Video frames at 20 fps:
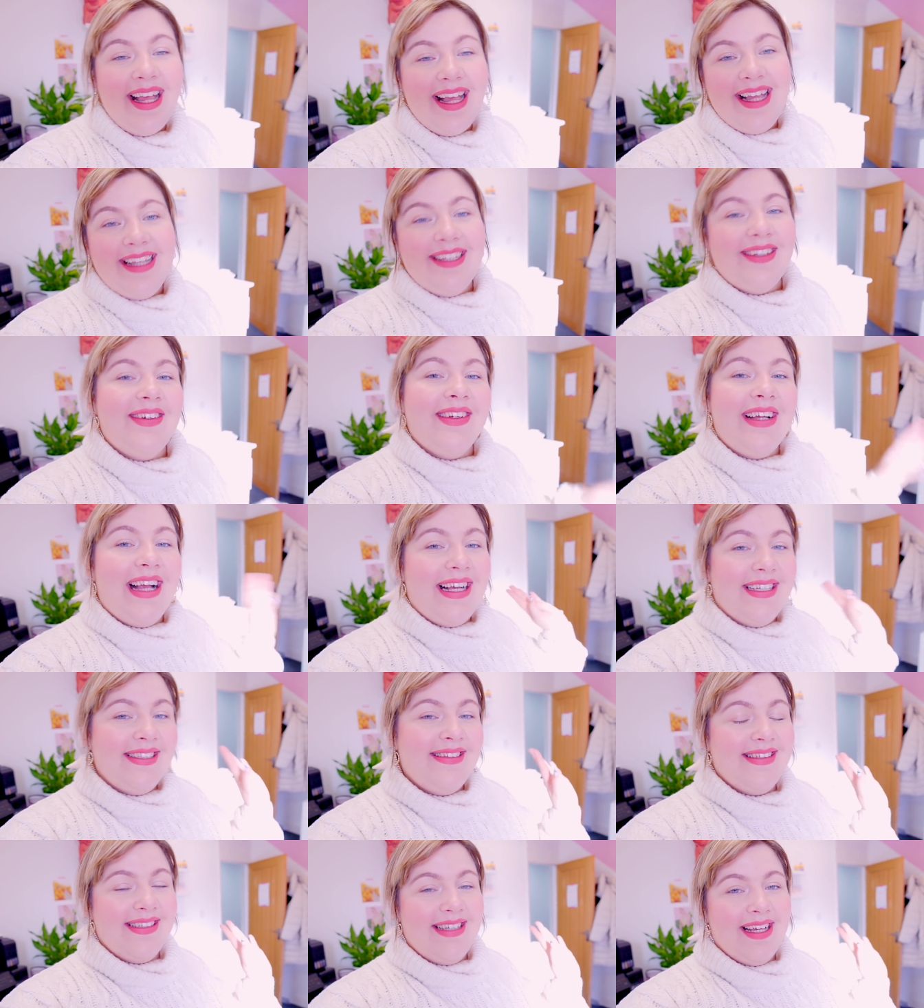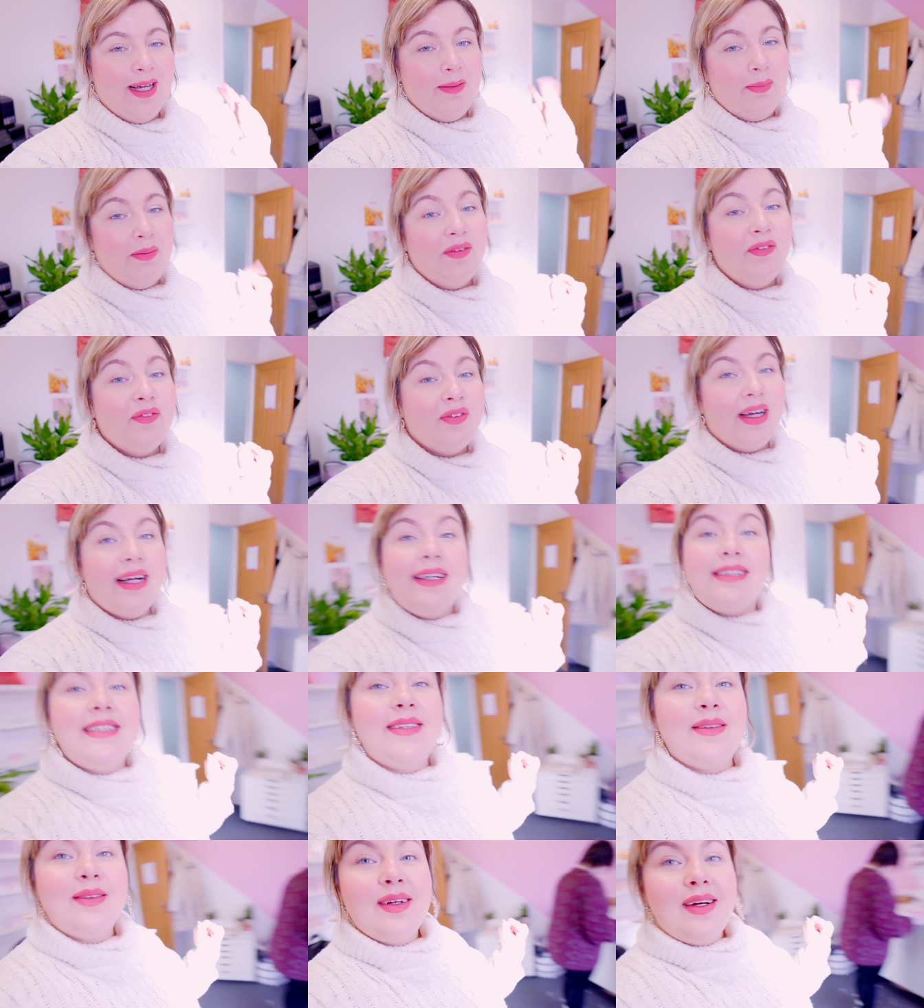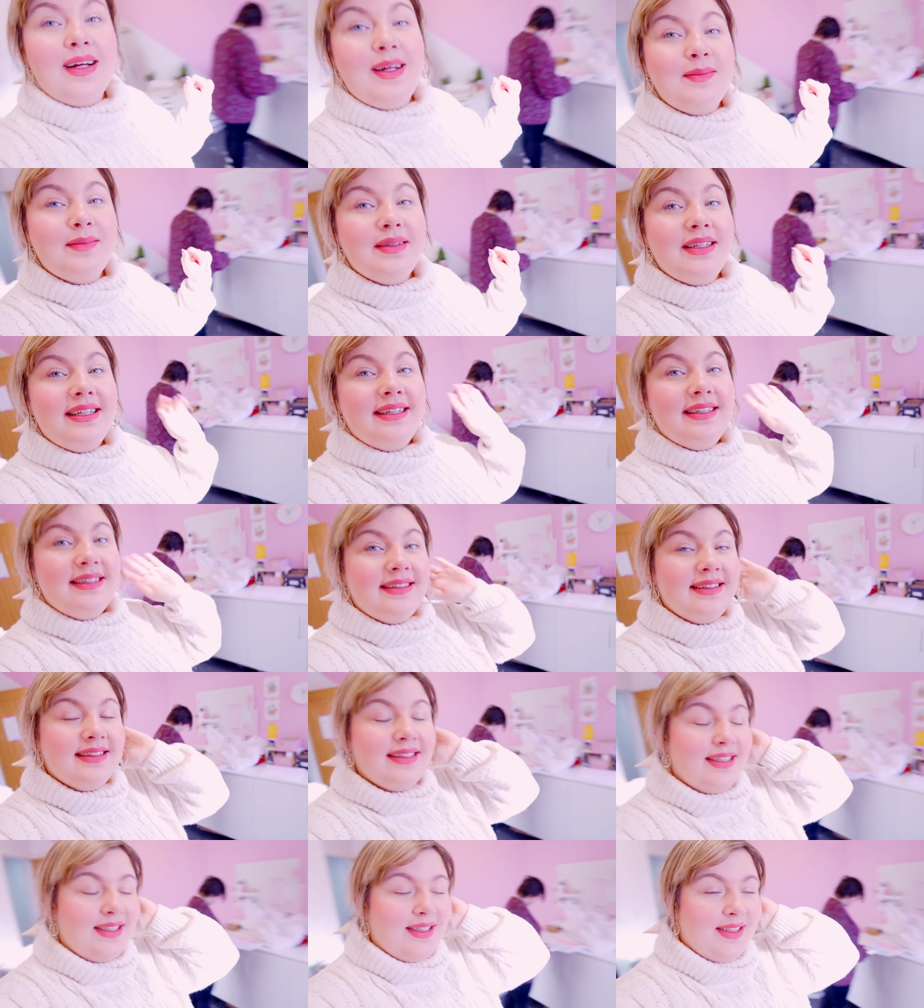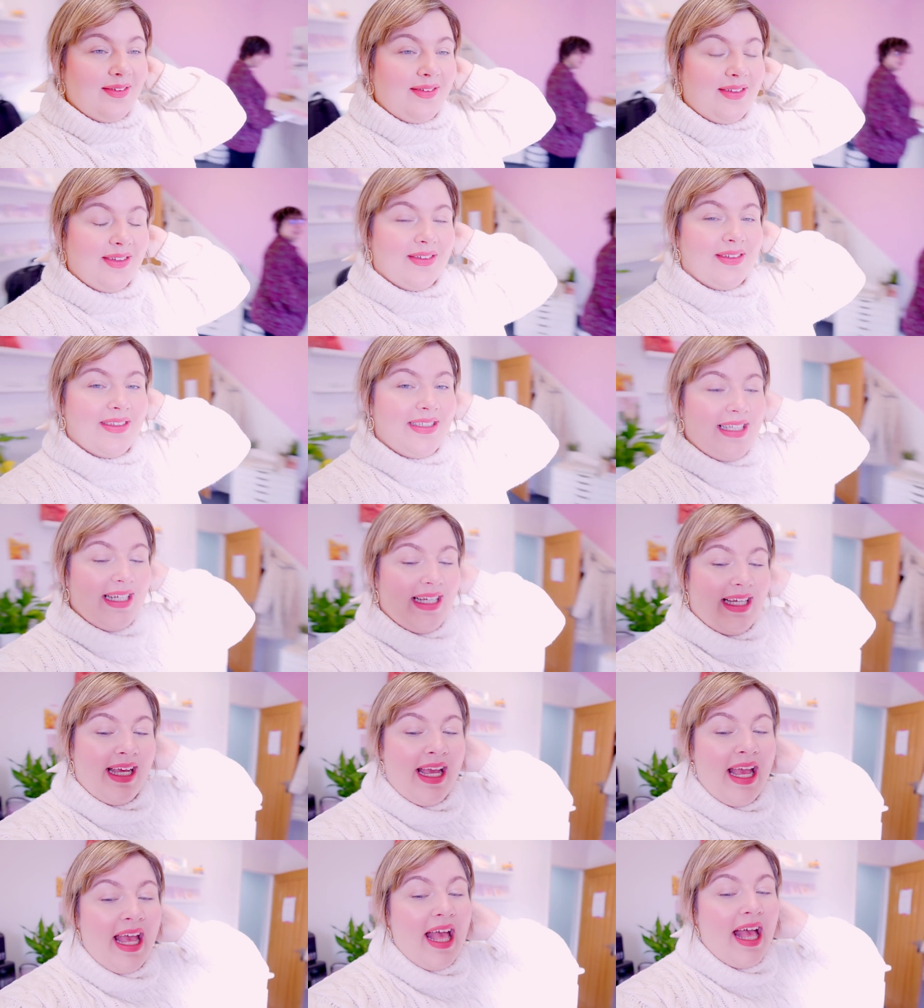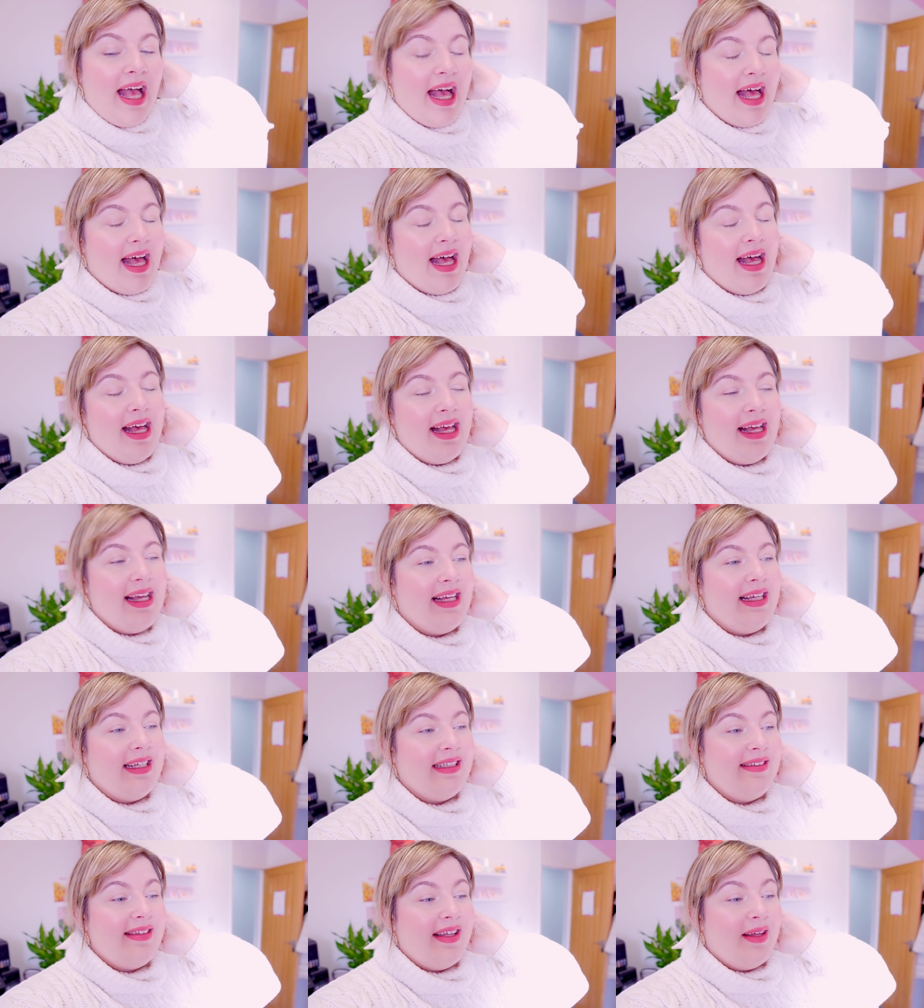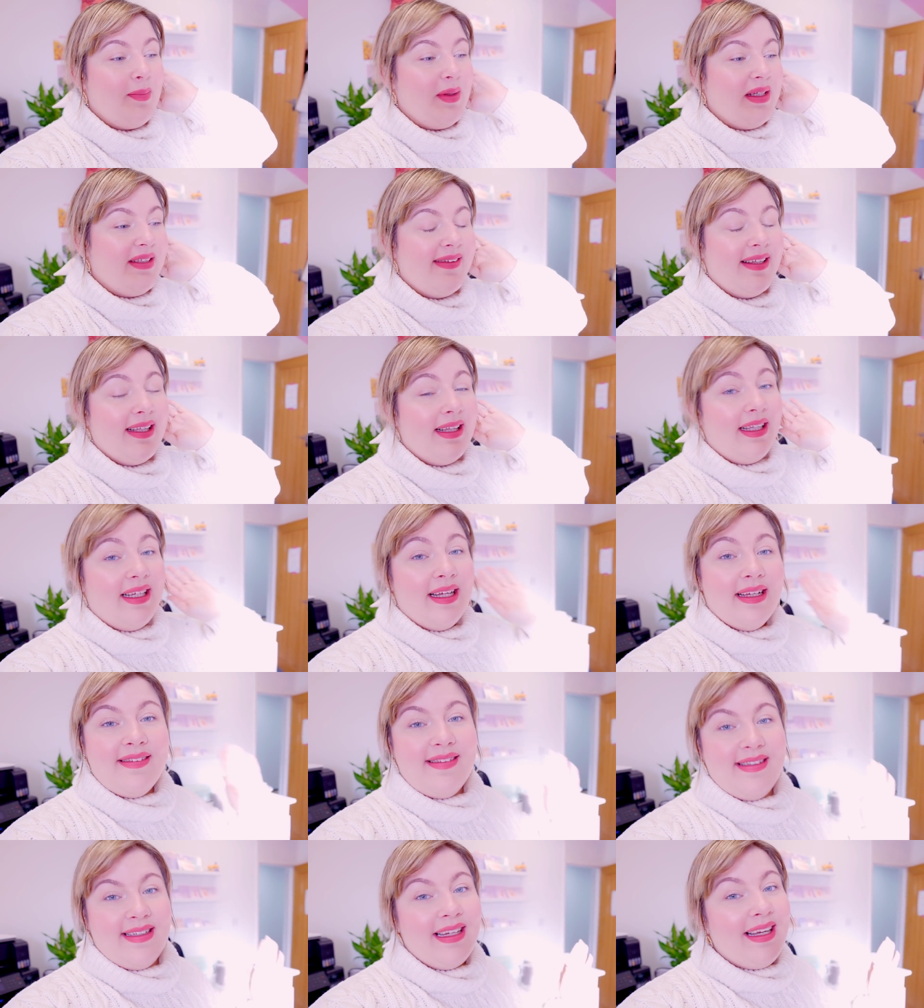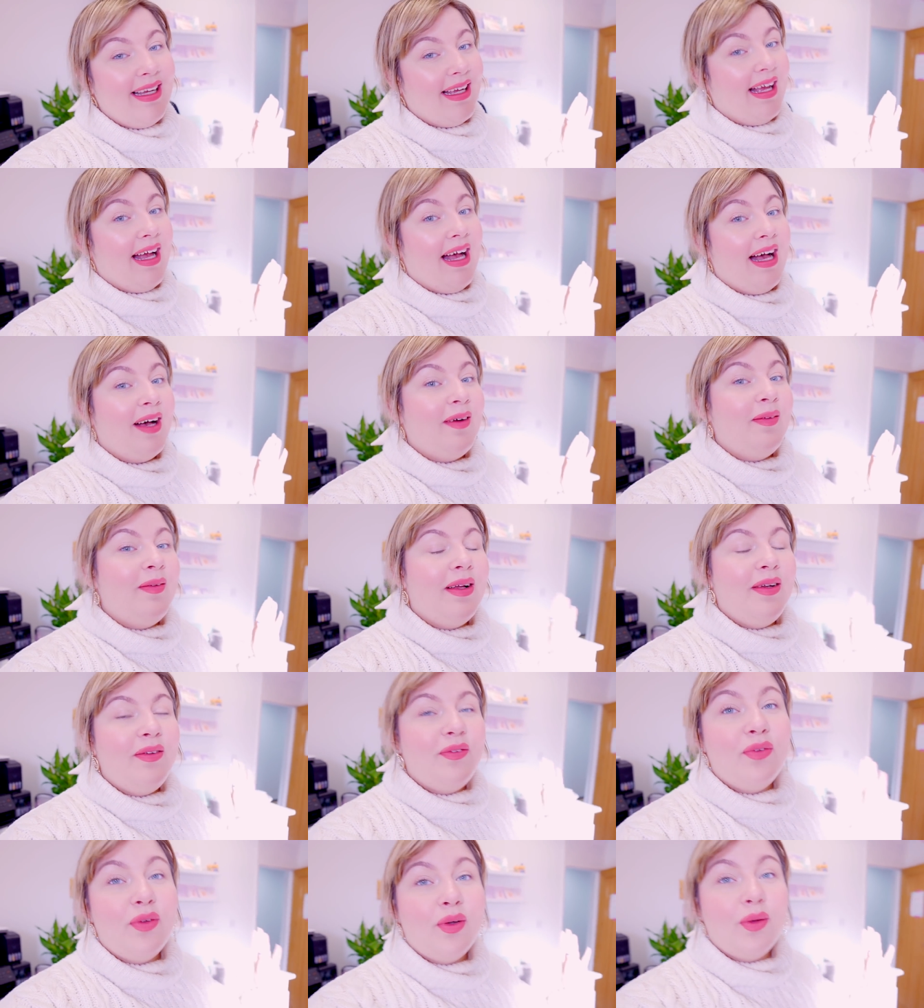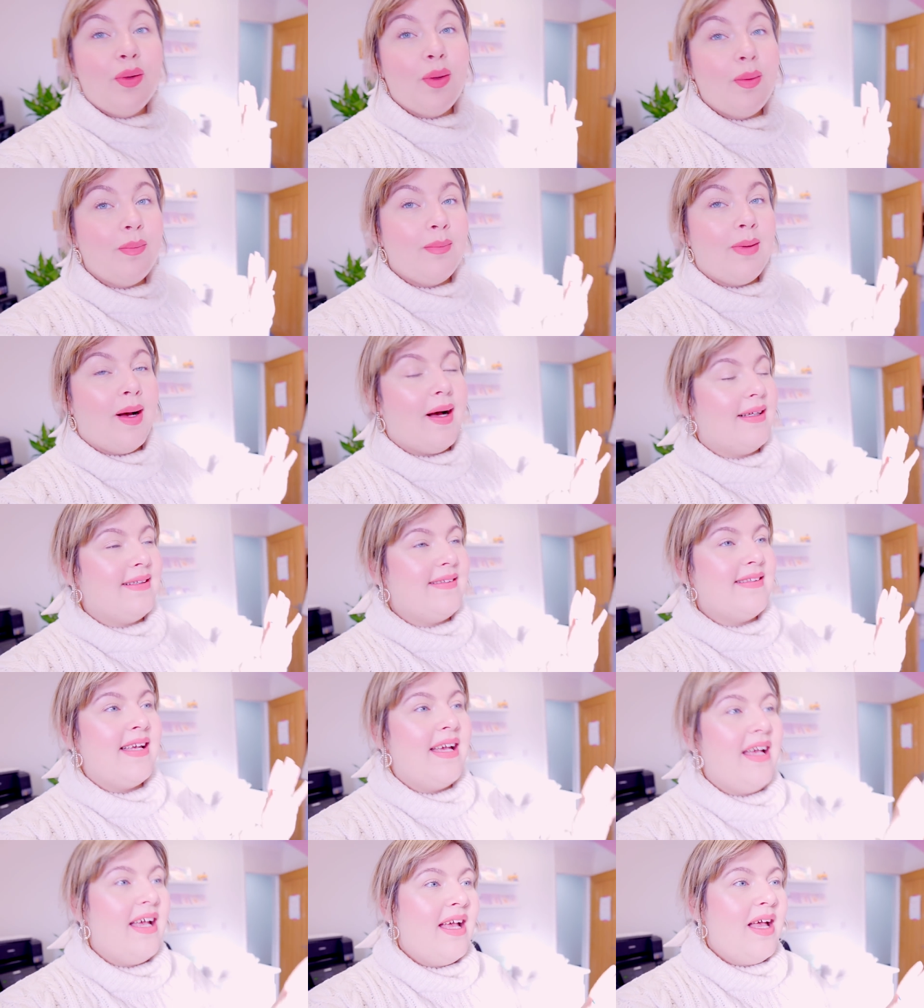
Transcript: Hello guys and happy Friday, we've got Emily in the studio today and basically yesterday I went through a mad